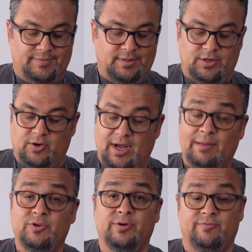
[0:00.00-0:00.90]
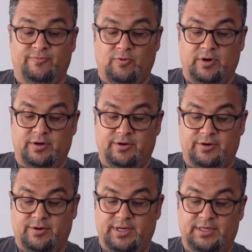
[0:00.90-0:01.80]
you know, I'm doing 400
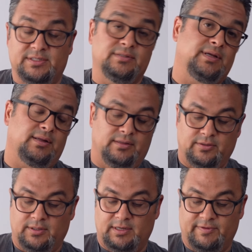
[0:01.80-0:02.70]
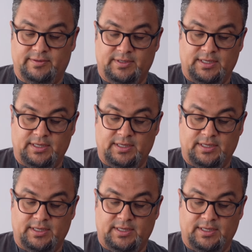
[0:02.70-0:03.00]
degrees in that little oven.